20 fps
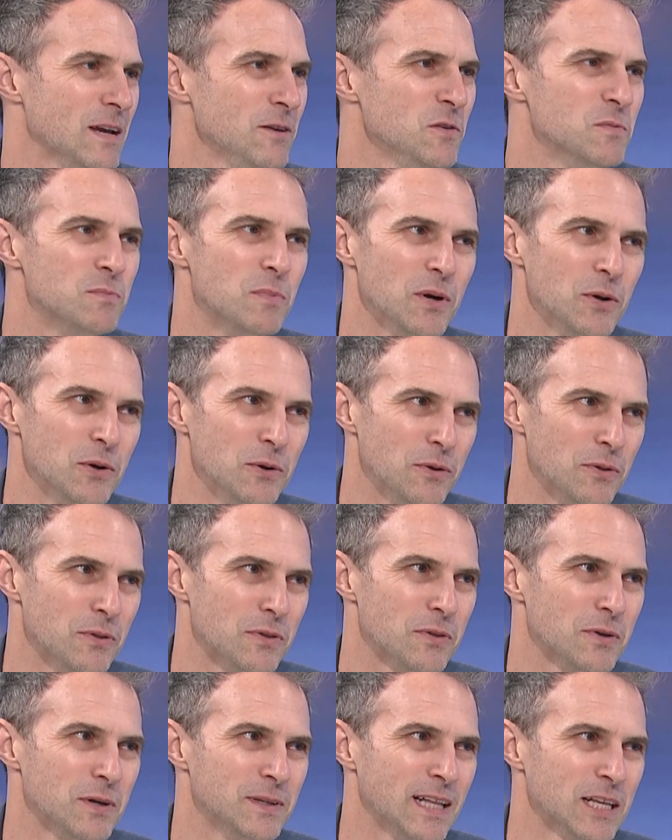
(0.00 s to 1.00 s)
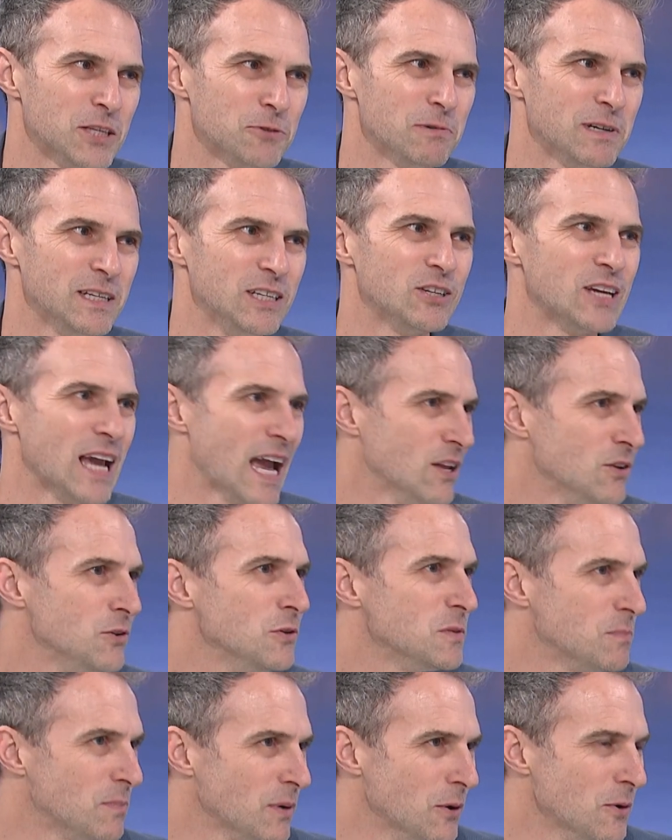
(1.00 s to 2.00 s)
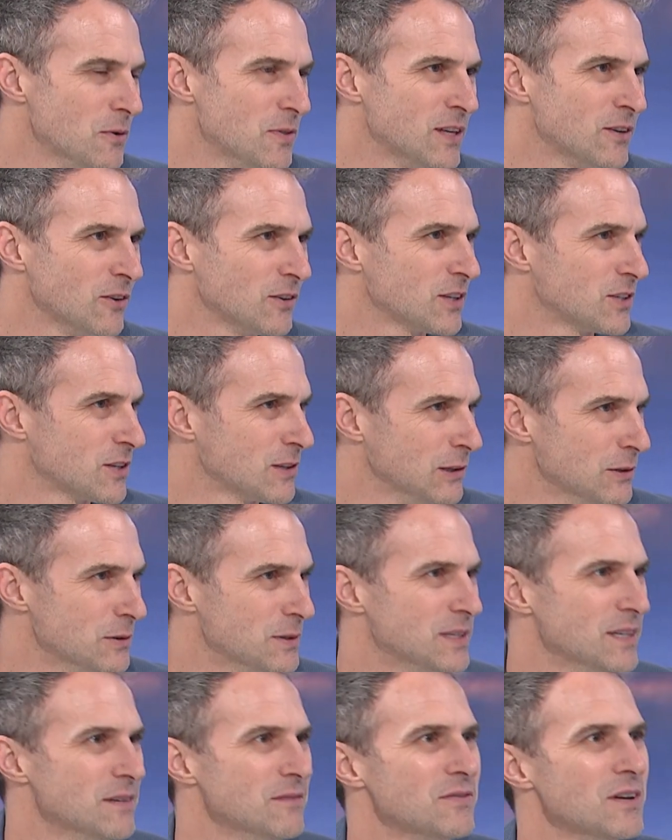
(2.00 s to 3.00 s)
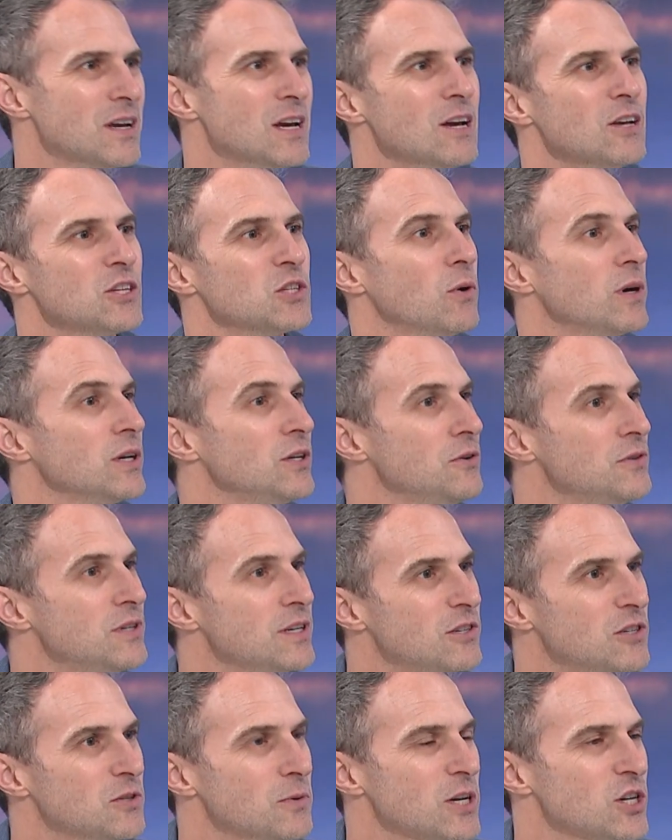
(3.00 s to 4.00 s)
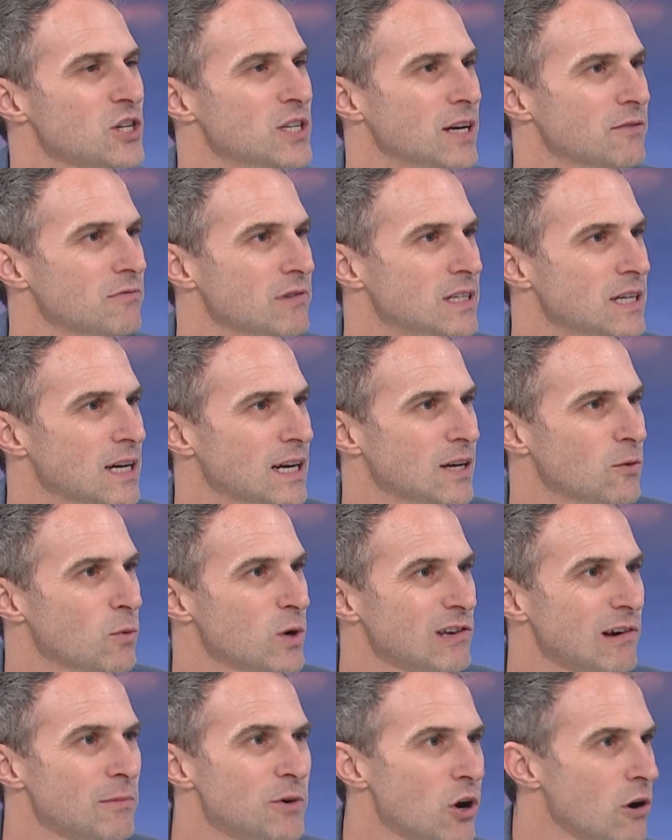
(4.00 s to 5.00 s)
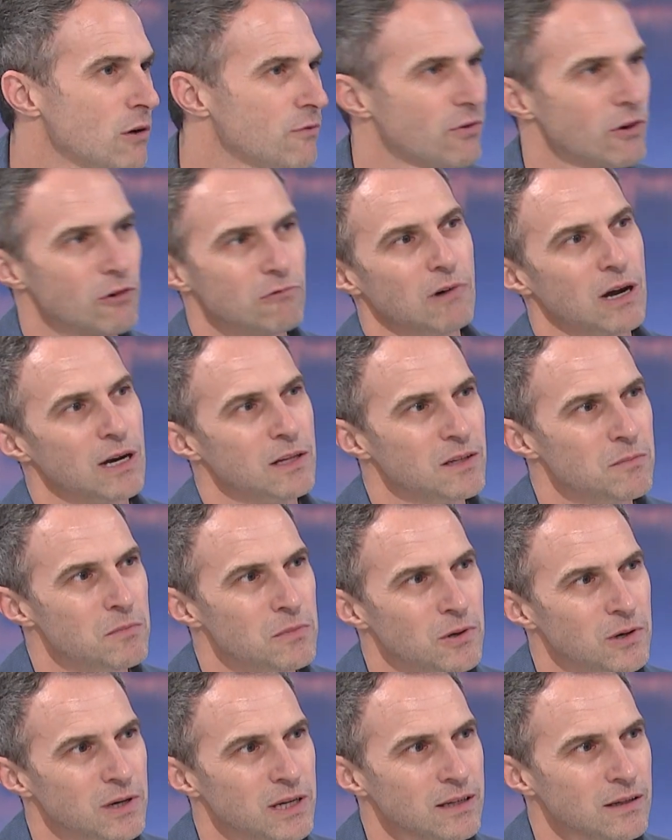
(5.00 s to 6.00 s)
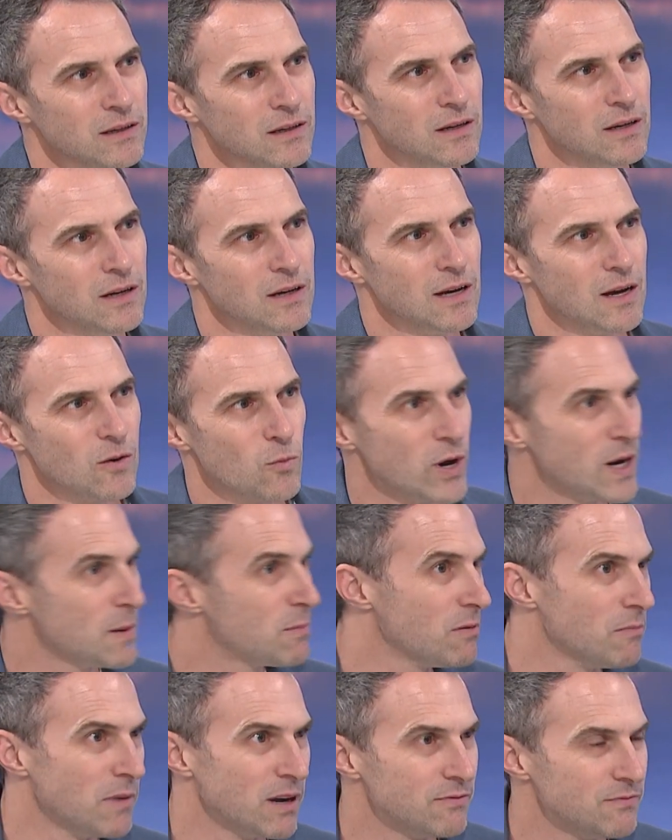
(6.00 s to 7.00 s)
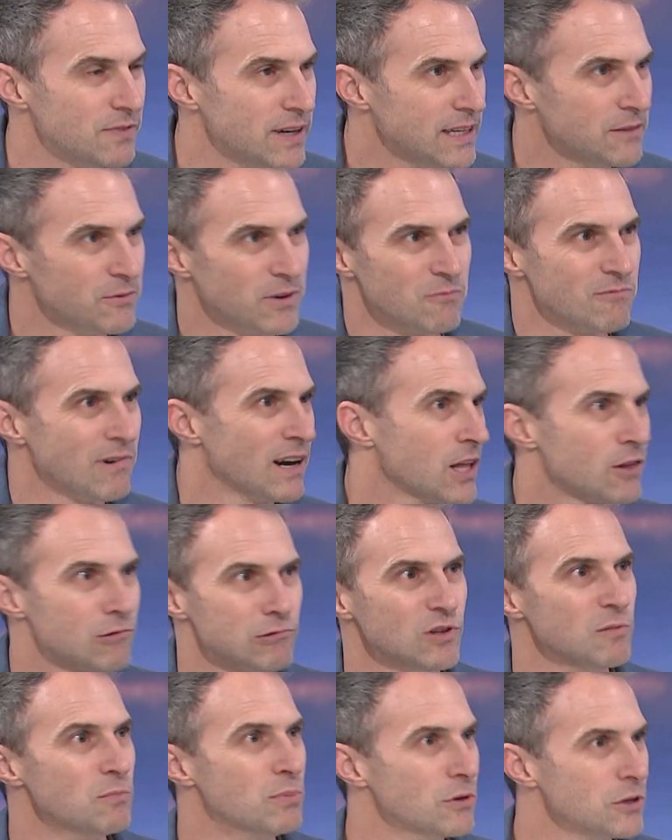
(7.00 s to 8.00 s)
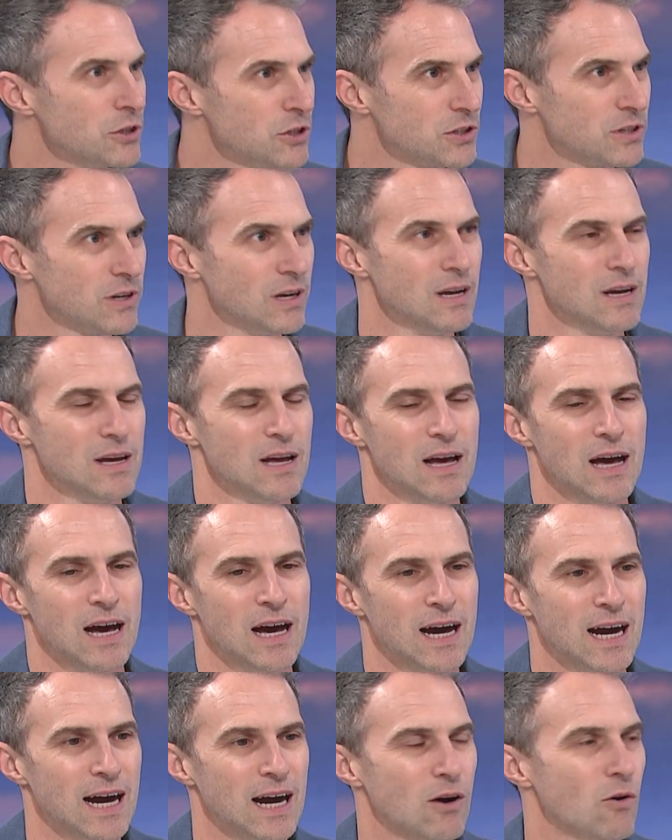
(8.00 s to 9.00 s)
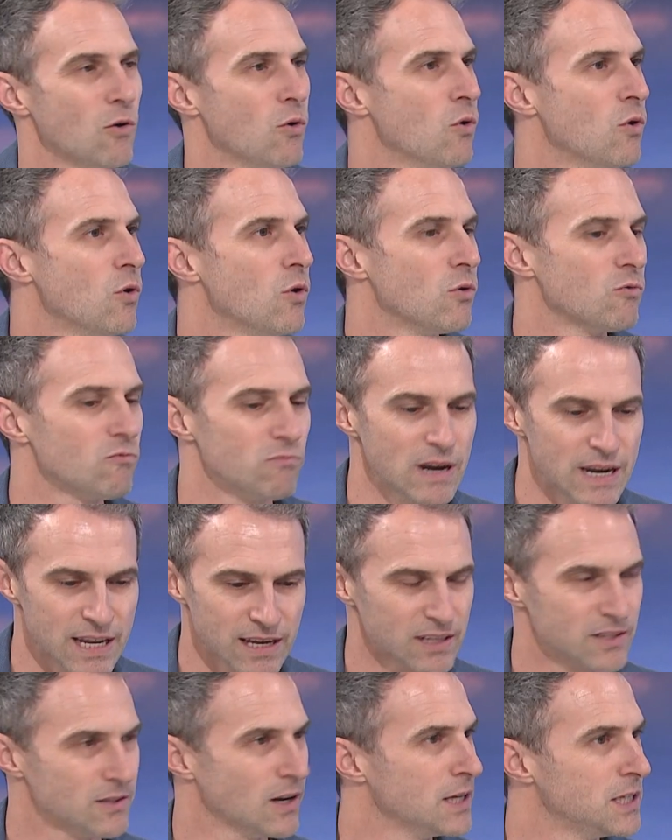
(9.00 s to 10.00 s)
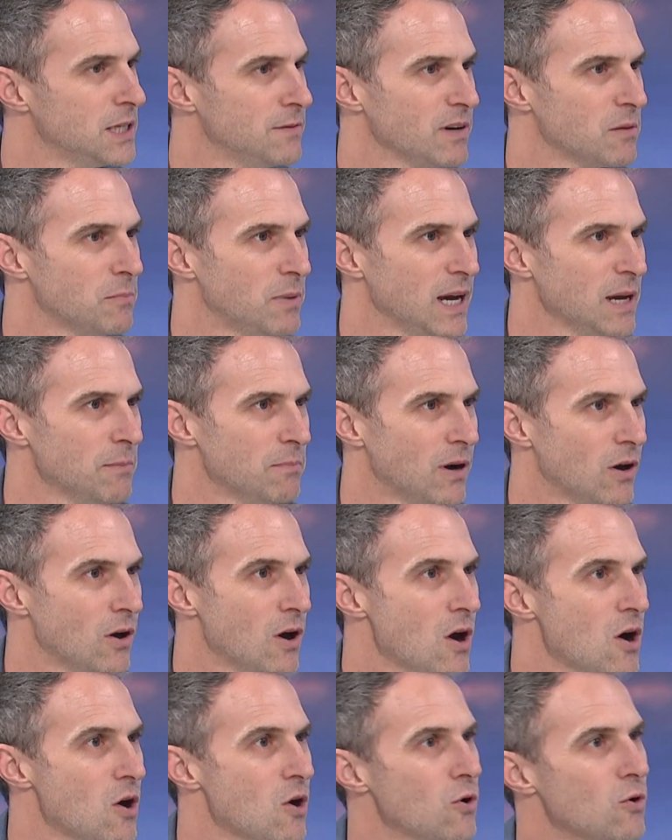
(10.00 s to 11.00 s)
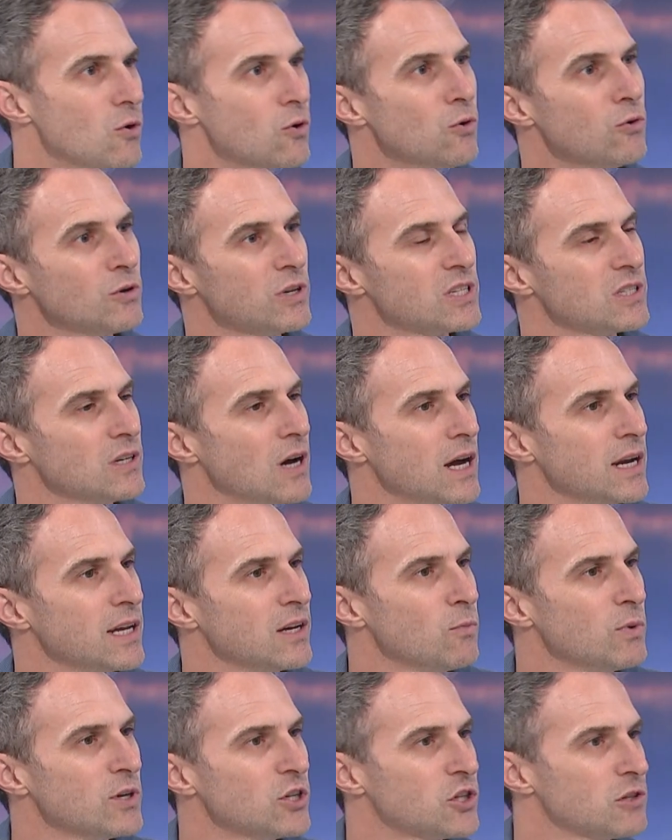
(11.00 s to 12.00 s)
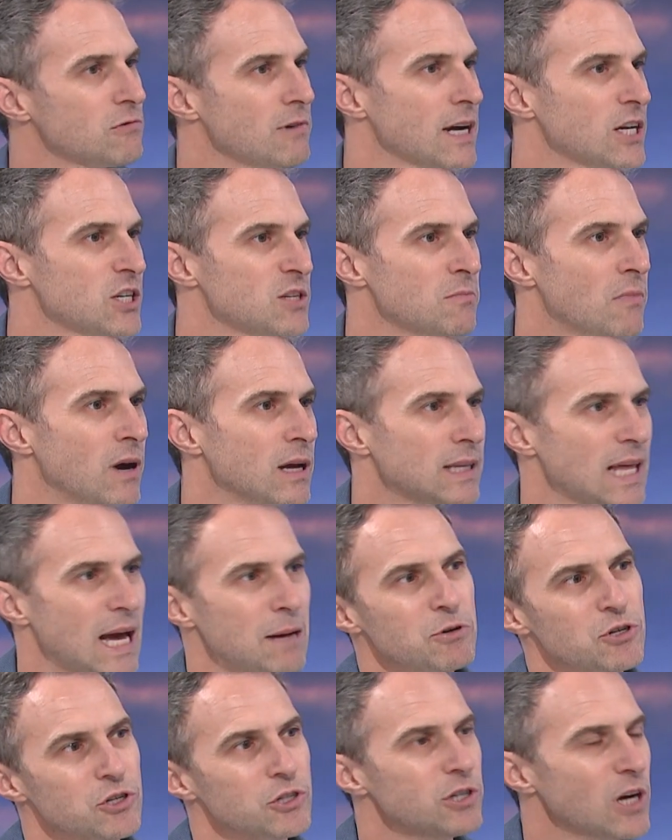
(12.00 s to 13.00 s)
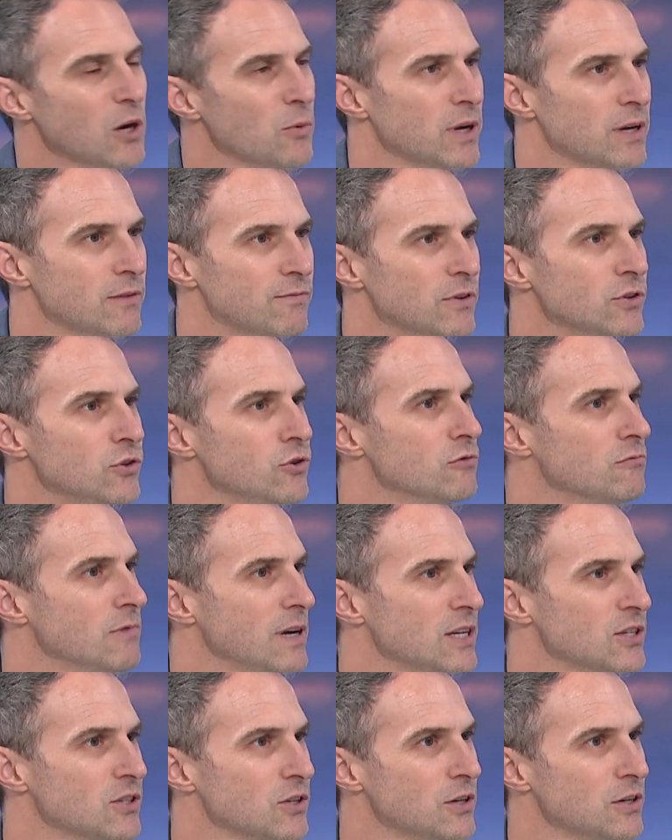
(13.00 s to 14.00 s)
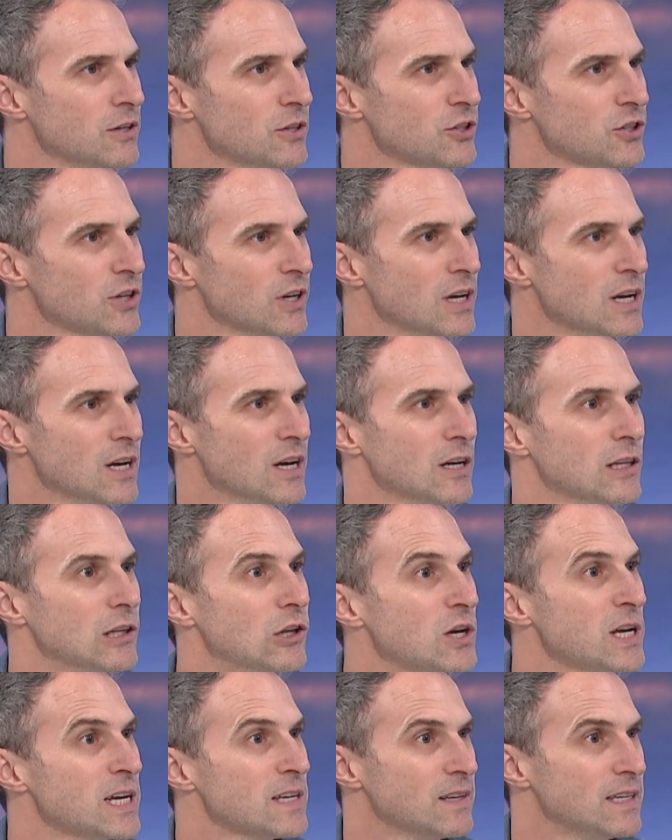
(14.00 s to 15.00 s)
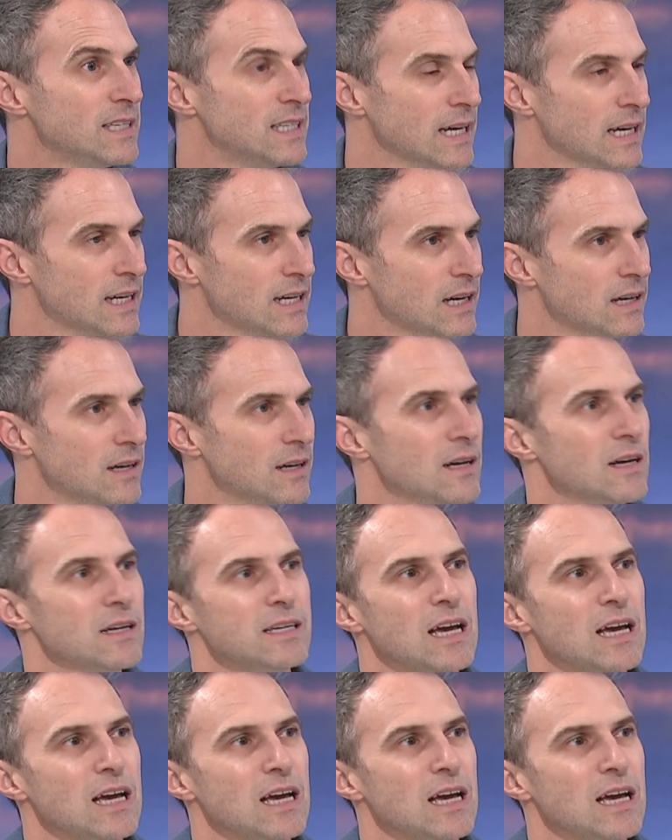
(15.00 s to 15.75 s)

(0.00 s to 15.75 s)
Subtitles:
I use both. And that's really, you can use both. They're not exclusive. Mm-hmm. So I use intuition every day, whether I'm going for a run in the morning, where to put my feet when I'm running through the bush, or reading a scientific paper, or deciding which direction my lab should go in for new research, looking at the data.